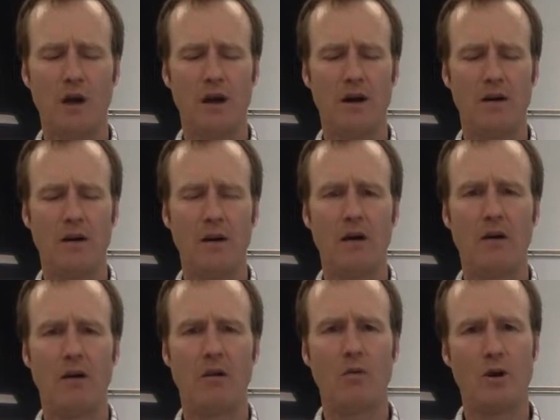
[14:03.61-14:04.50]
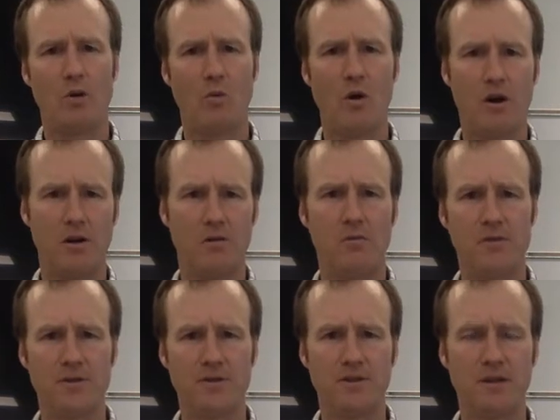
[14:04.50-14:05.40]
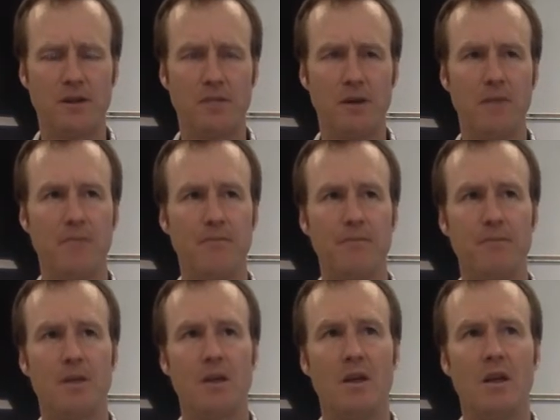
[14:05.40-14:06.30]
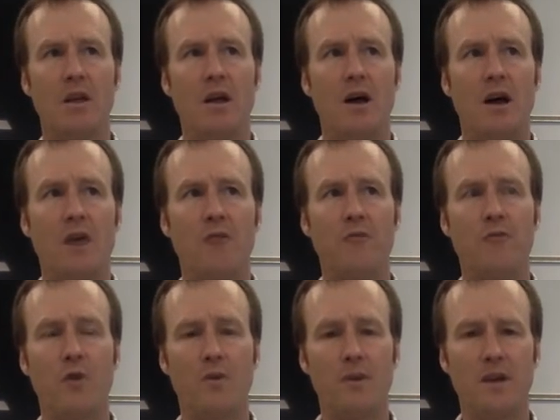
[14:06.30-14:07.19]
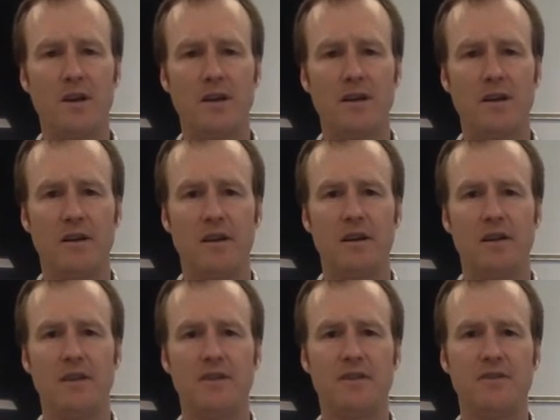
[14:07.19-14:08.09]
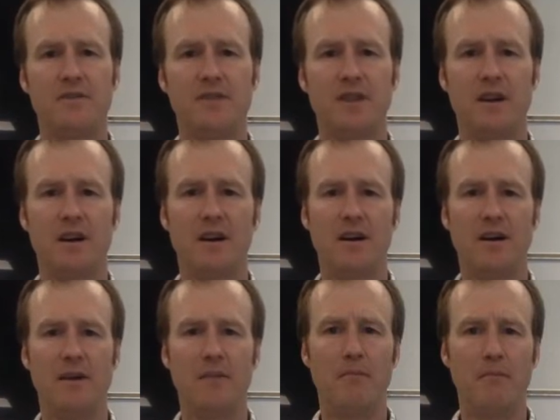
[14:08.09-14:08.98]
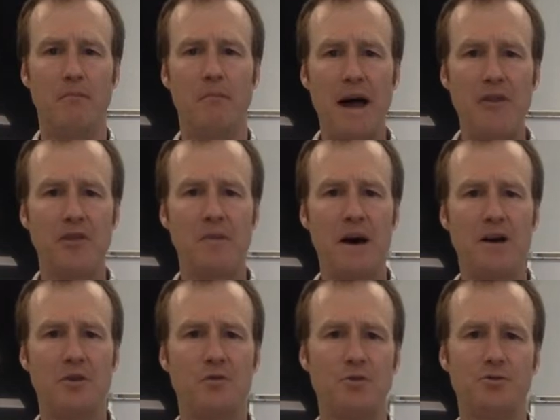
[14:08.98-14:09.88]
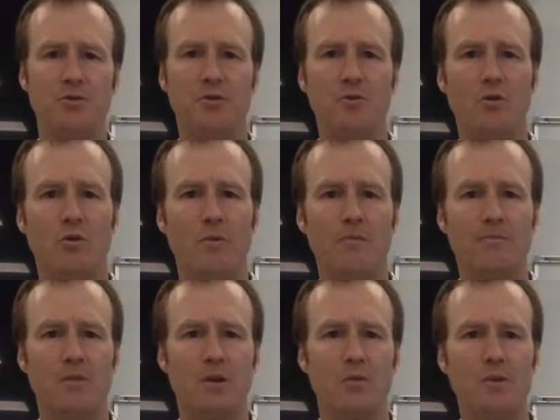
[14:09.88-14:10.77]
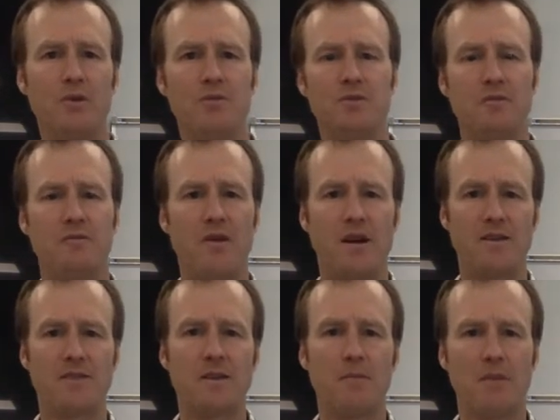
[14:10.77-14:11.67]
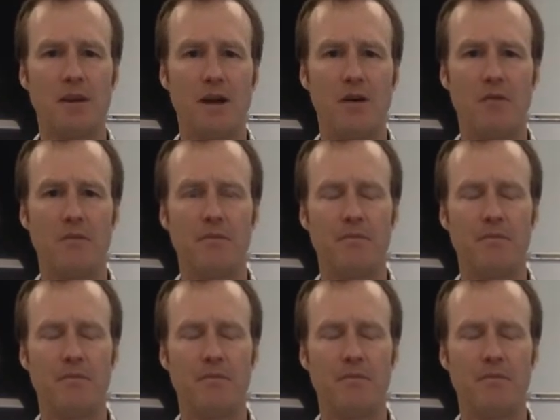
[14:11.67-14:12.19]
I'll want to walk you through this a little bit. A formula is a mathematical tool we use to find something out.